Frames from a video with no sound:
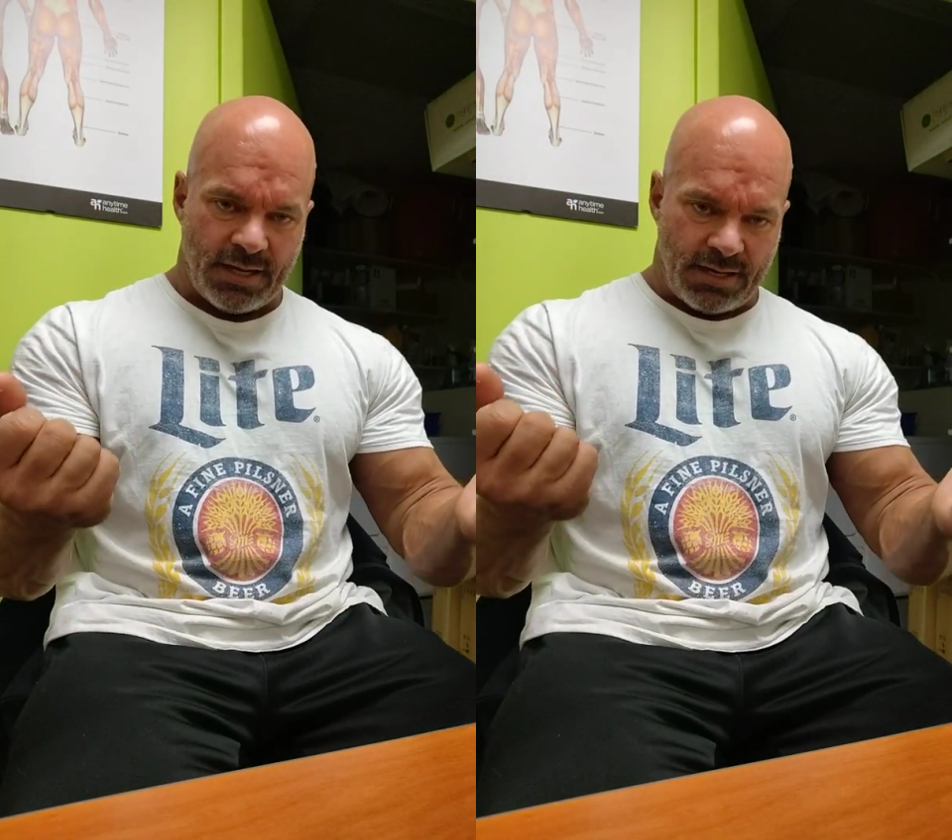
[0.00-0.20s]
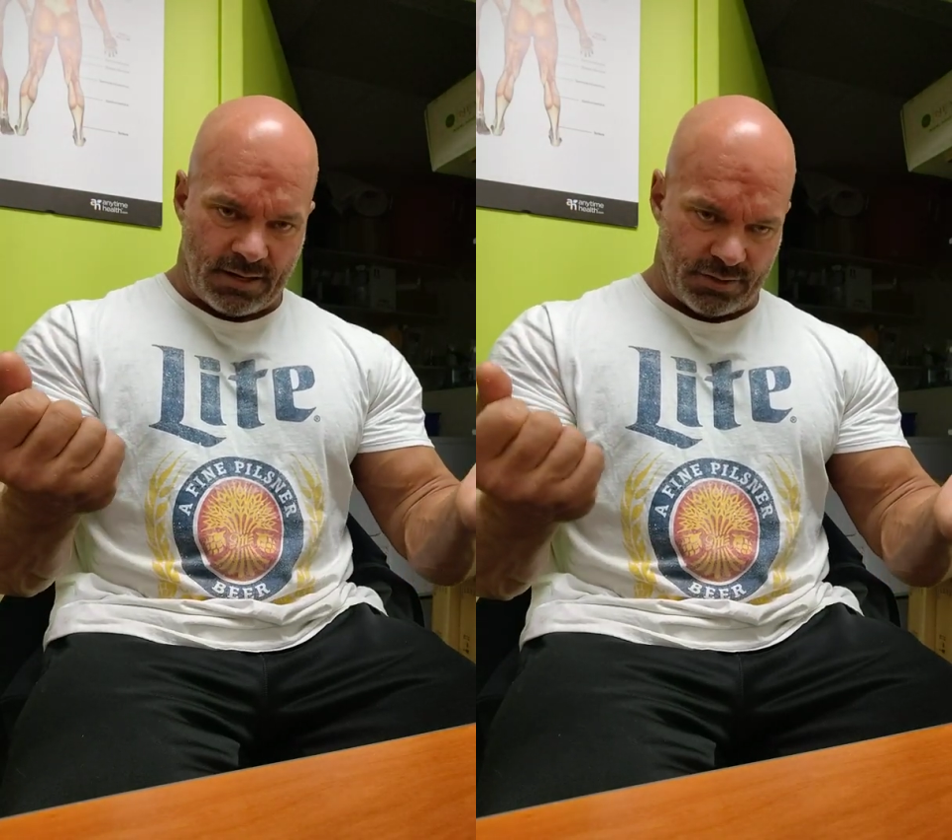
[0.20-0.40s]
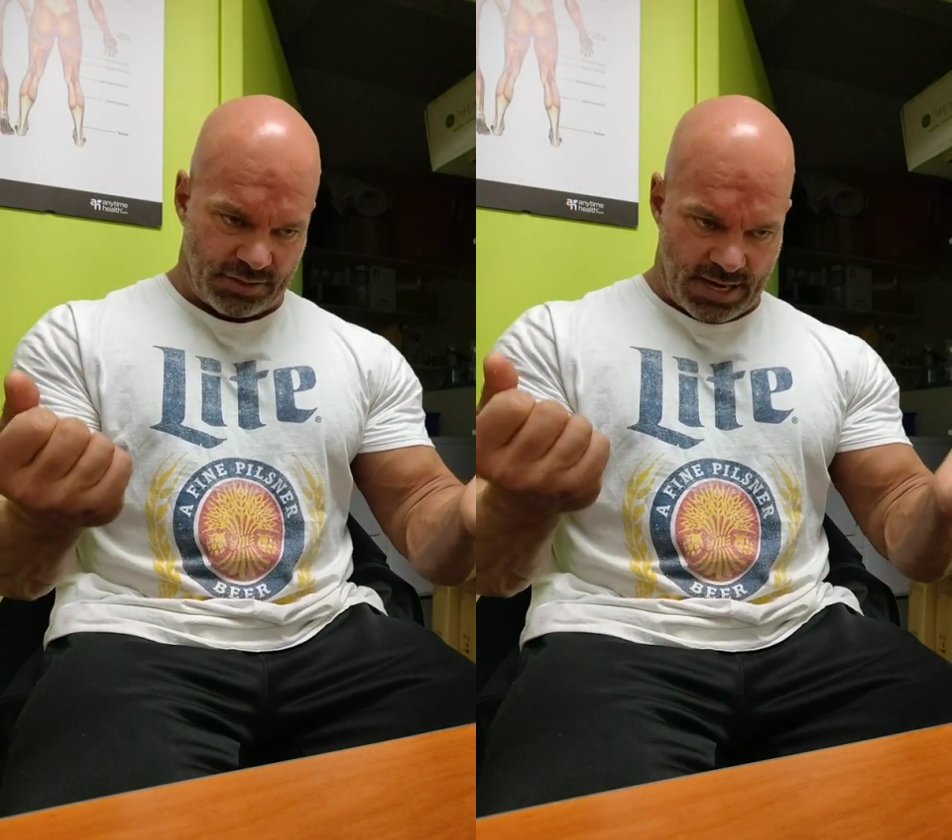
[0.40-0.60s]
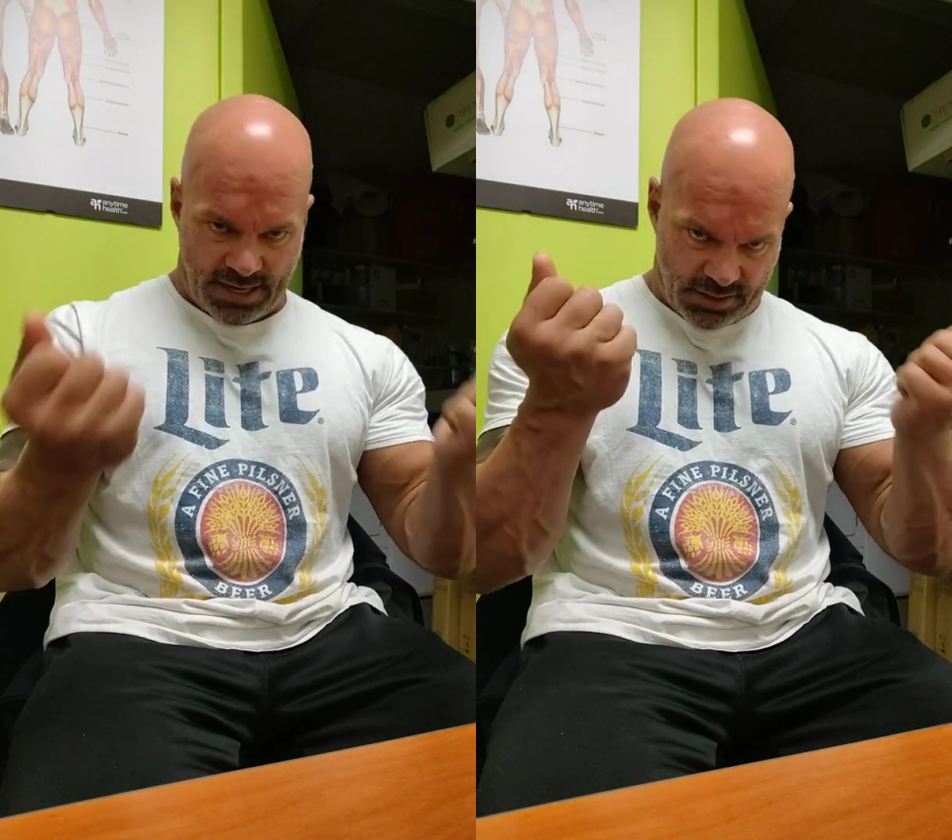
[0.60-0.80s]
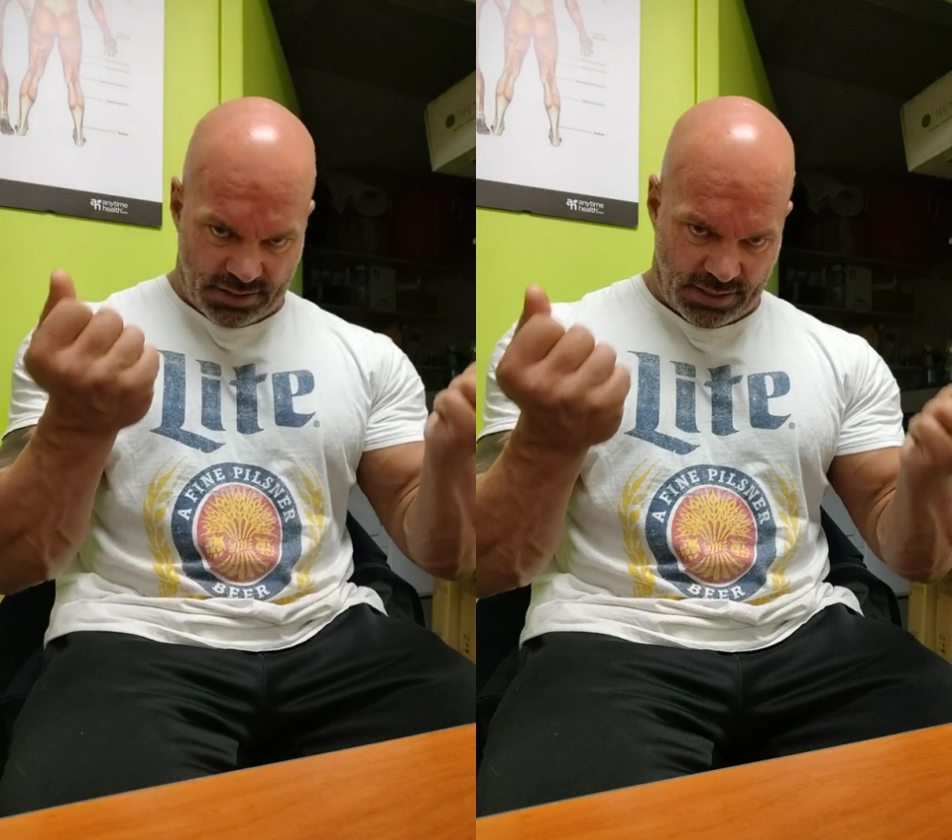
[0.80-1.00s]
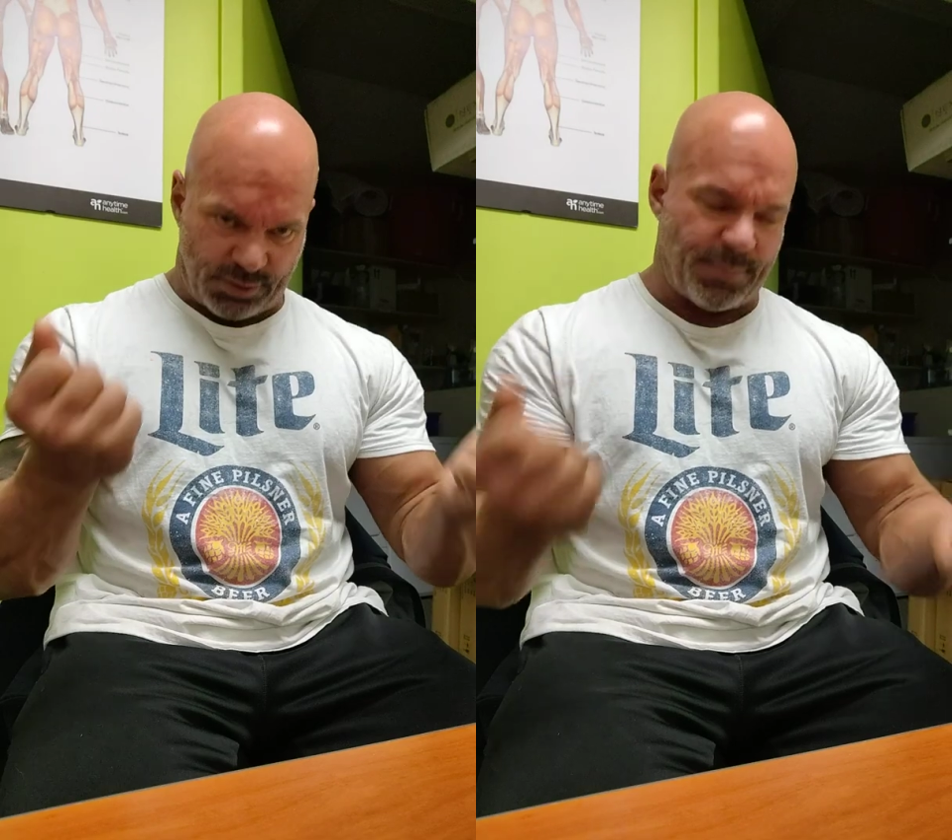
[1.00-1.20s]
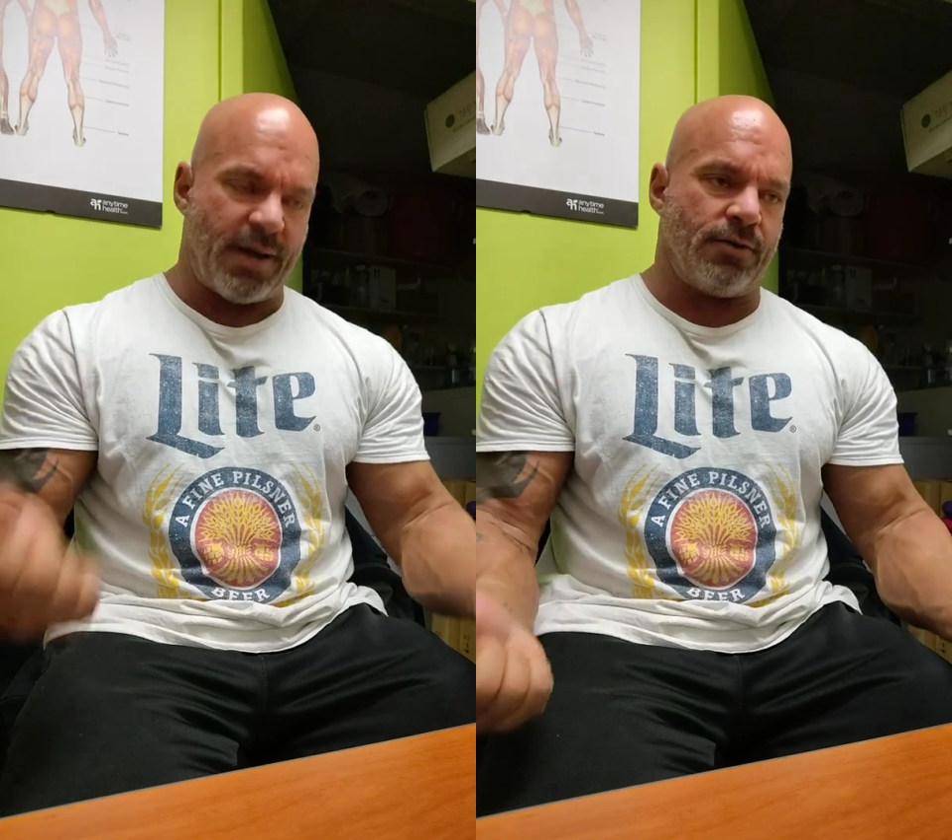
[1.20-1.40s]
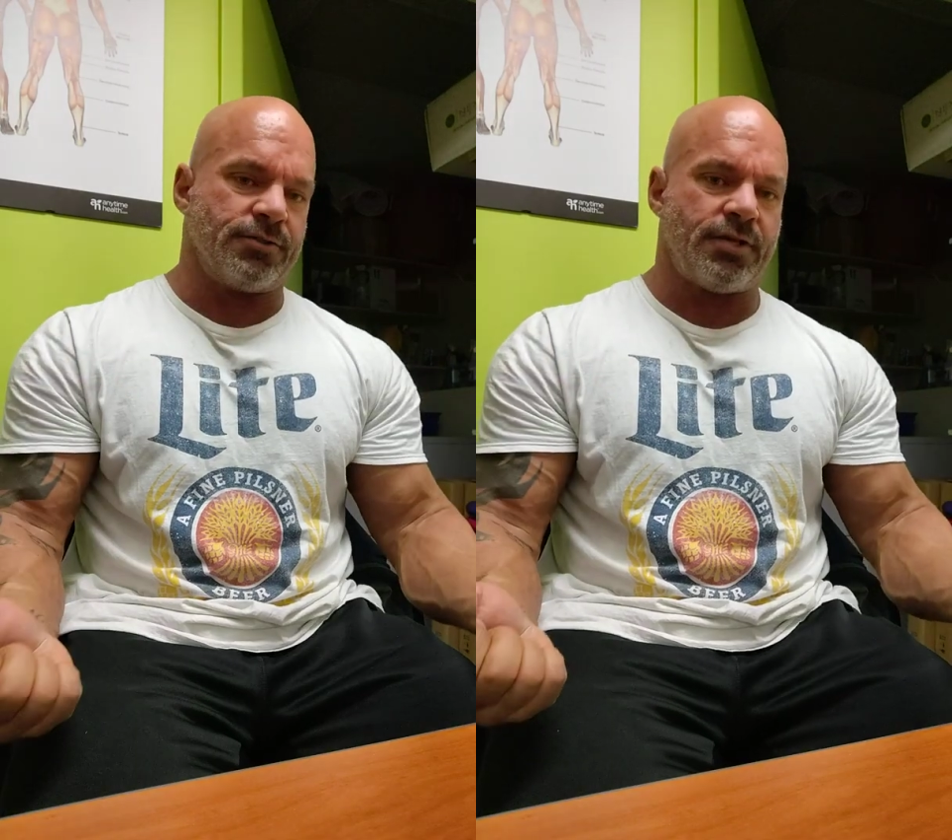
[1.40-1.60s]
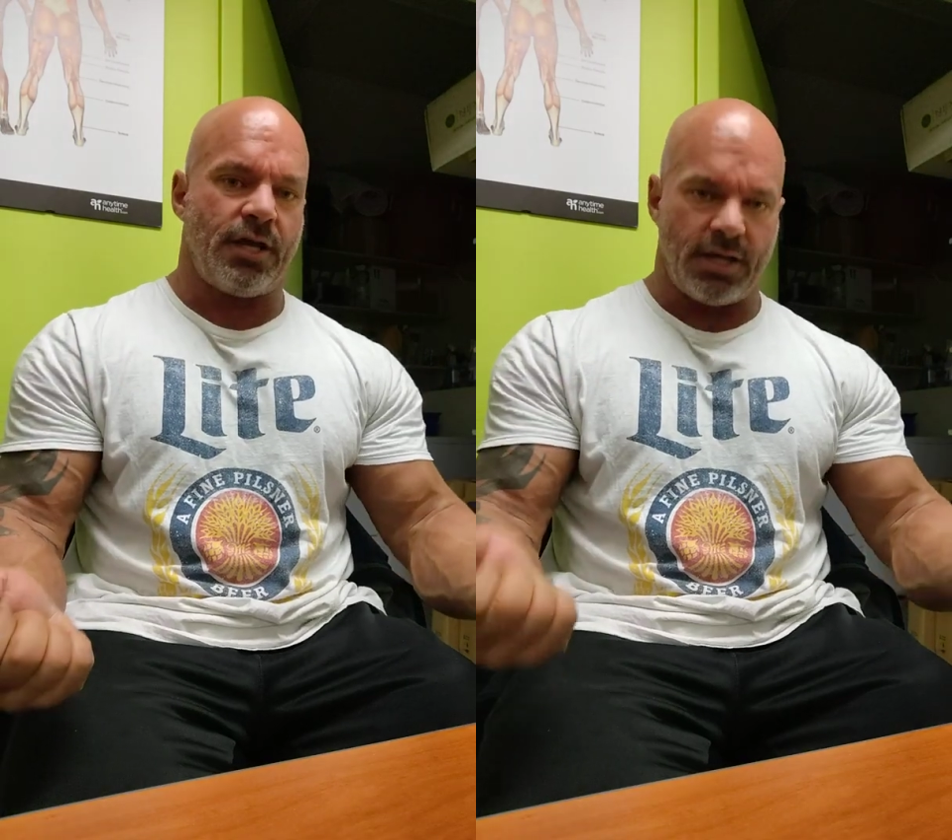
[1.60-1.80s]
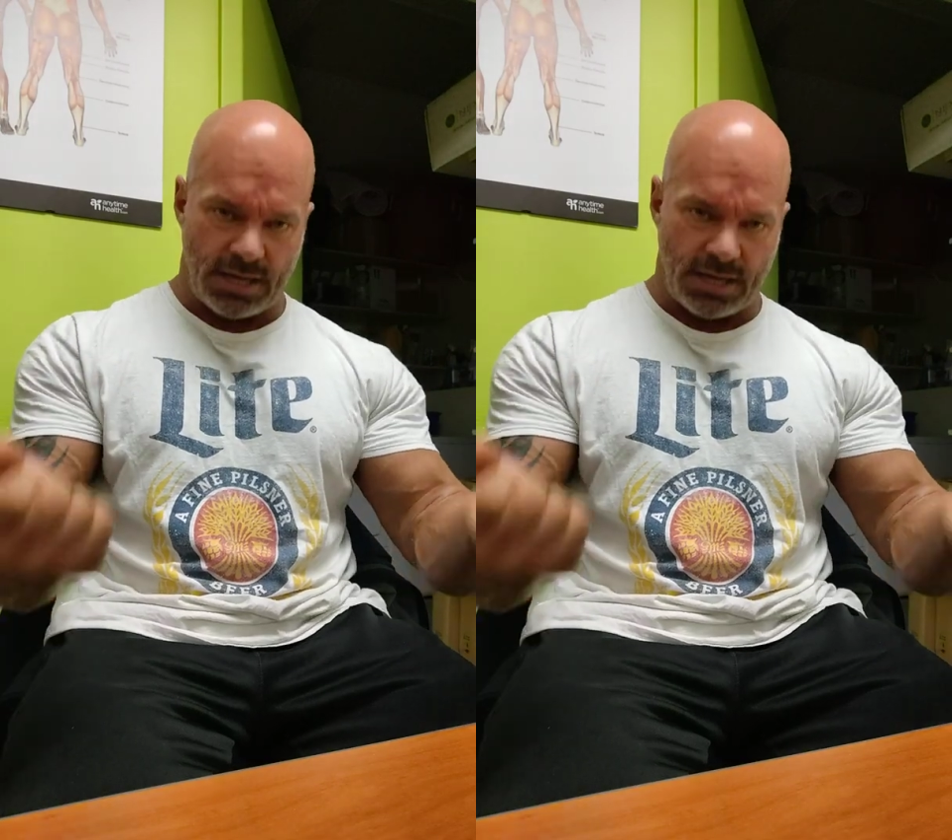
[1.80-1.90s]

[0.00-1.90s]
now it's 86 pounds,